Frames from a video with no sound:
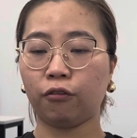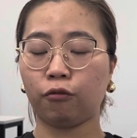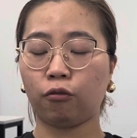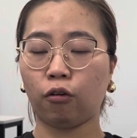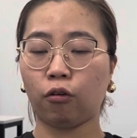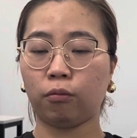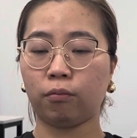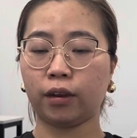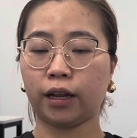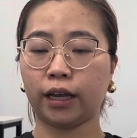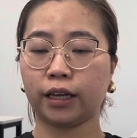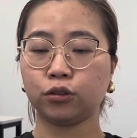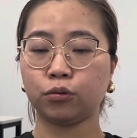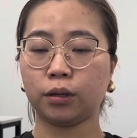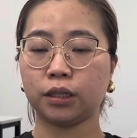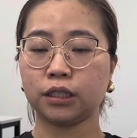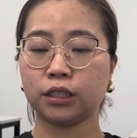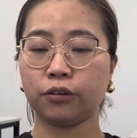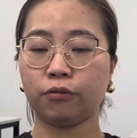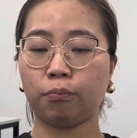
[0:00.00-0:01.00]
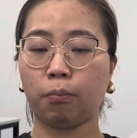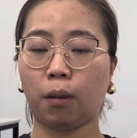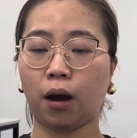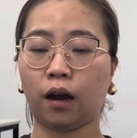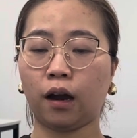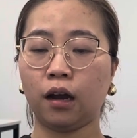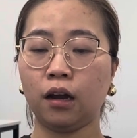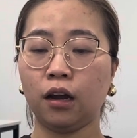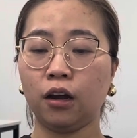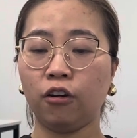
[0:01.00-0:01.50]
from like 25
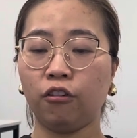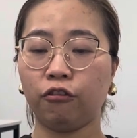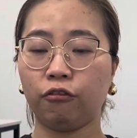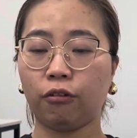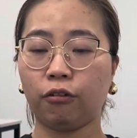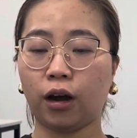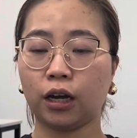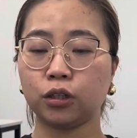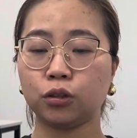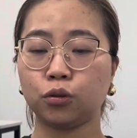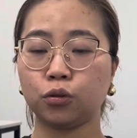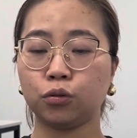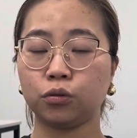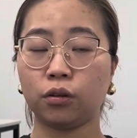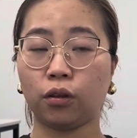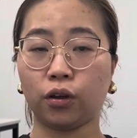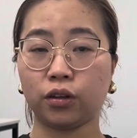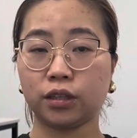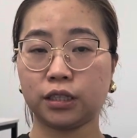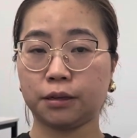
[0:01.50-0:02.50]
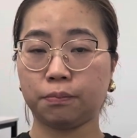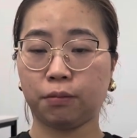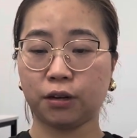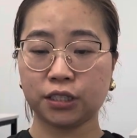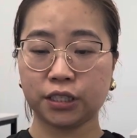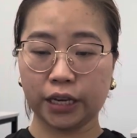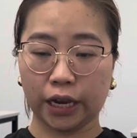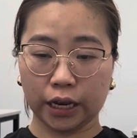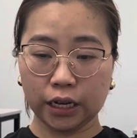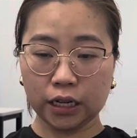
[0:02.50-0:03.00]
to
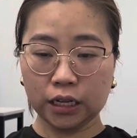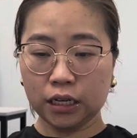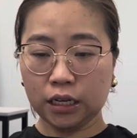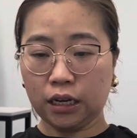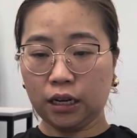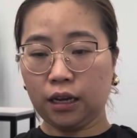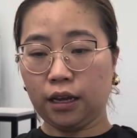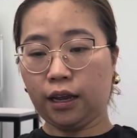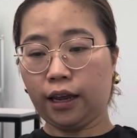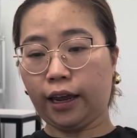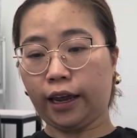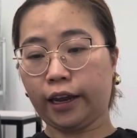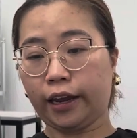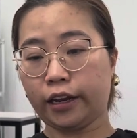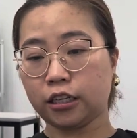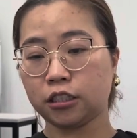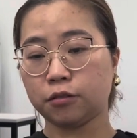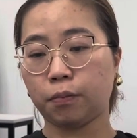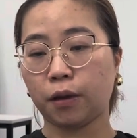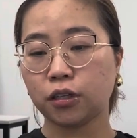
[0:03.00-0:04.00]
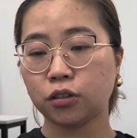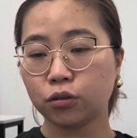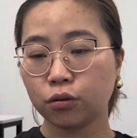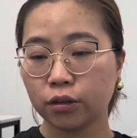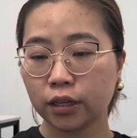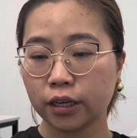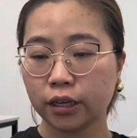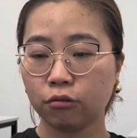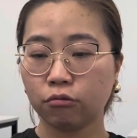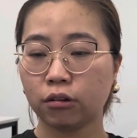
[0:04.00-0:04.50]
30%, and
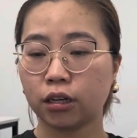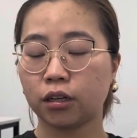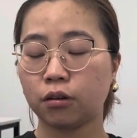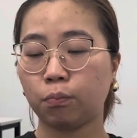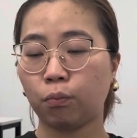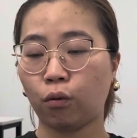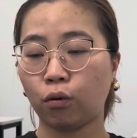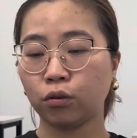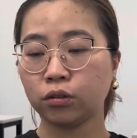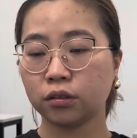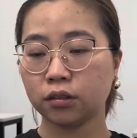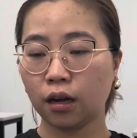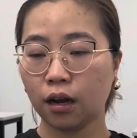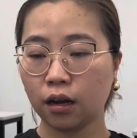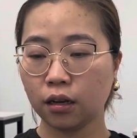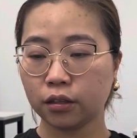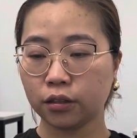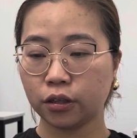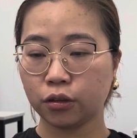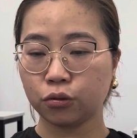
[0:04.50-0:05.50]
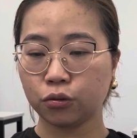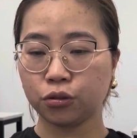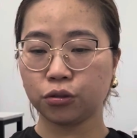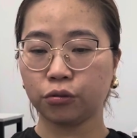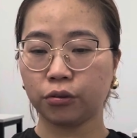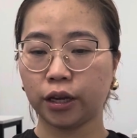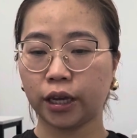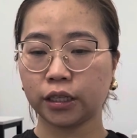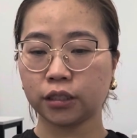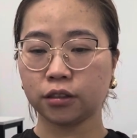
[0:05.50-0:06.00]
especially with the postcard due to
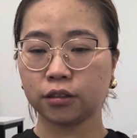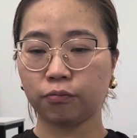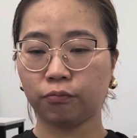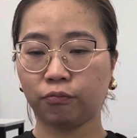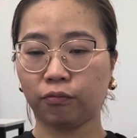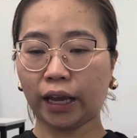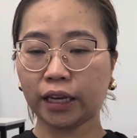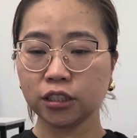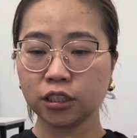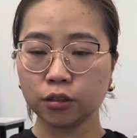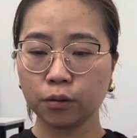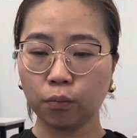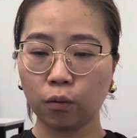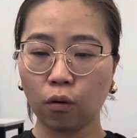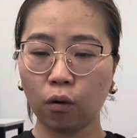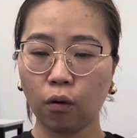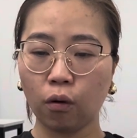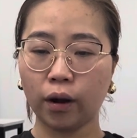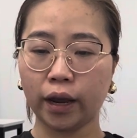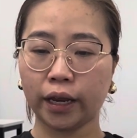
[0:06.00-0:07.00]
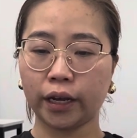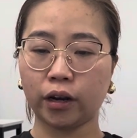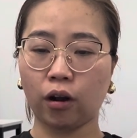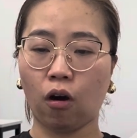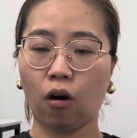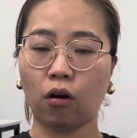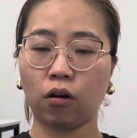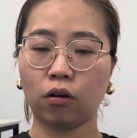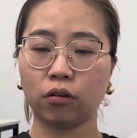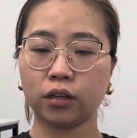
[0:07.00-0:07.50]
its flexible and
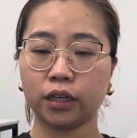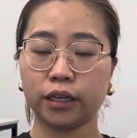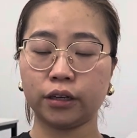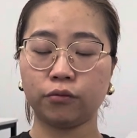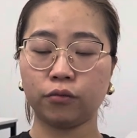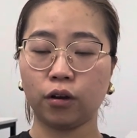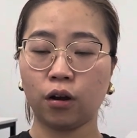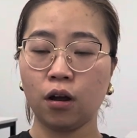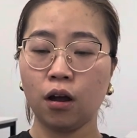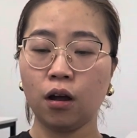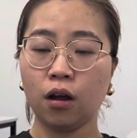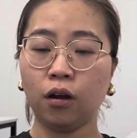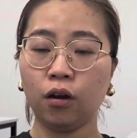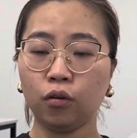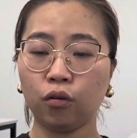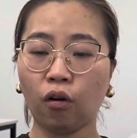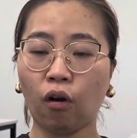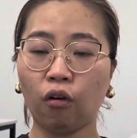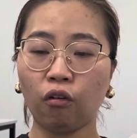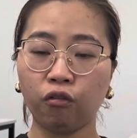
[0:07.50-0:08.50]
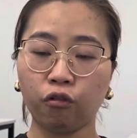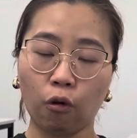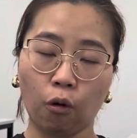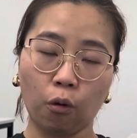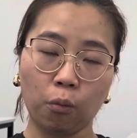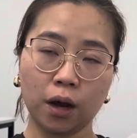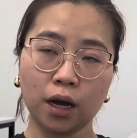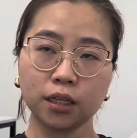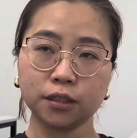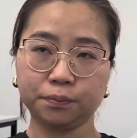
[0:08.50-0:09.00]
on the go
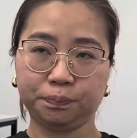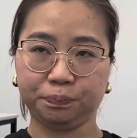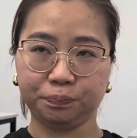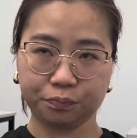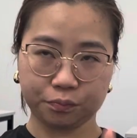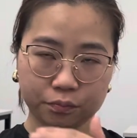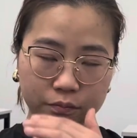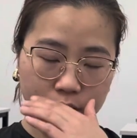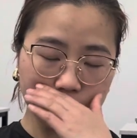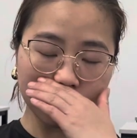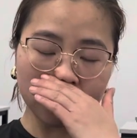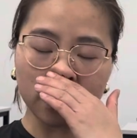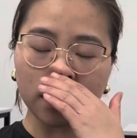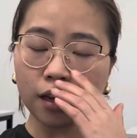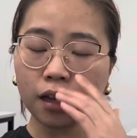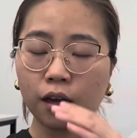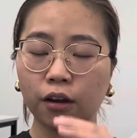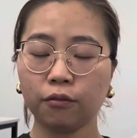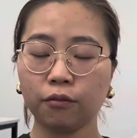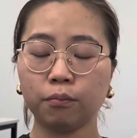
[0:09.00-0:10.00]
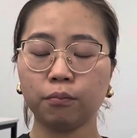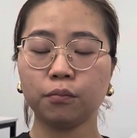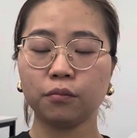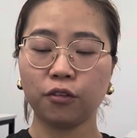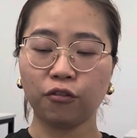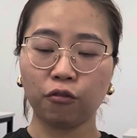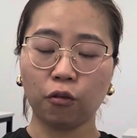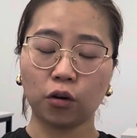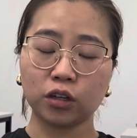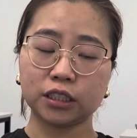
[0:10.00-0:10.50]
format.
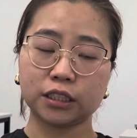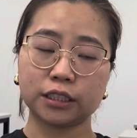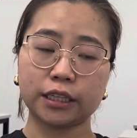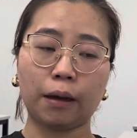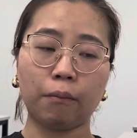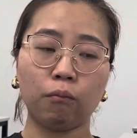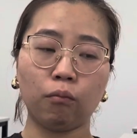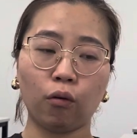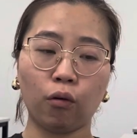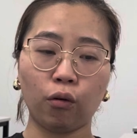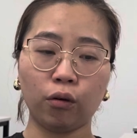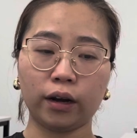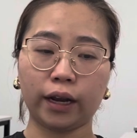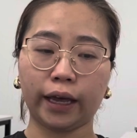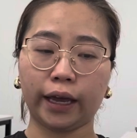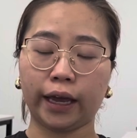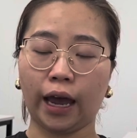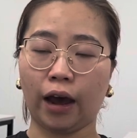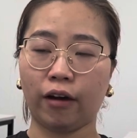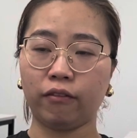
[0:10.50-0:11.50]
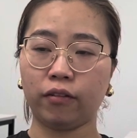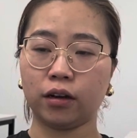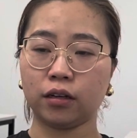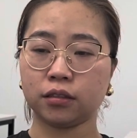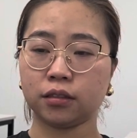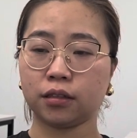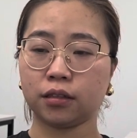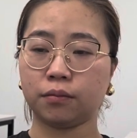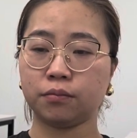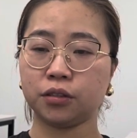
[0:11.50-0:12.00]
For example, like have
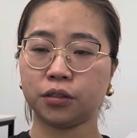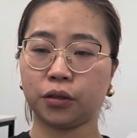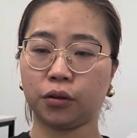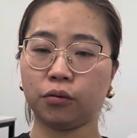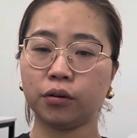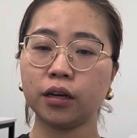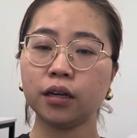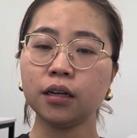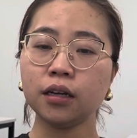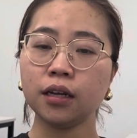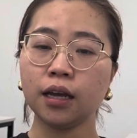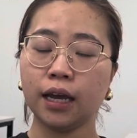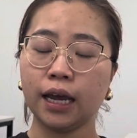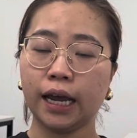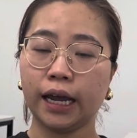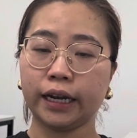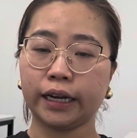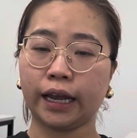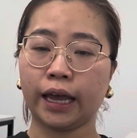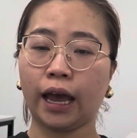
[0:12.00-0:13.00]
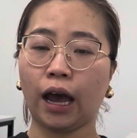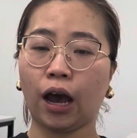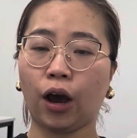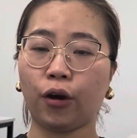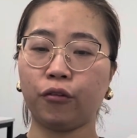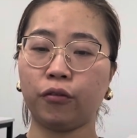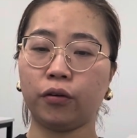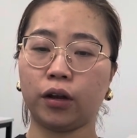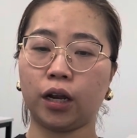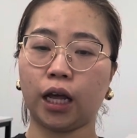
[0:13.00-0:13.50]
some student they
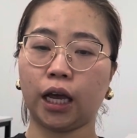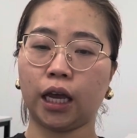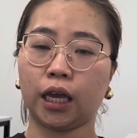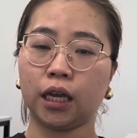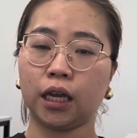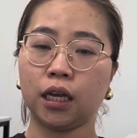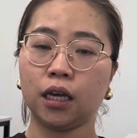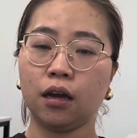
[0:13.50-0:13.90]
have the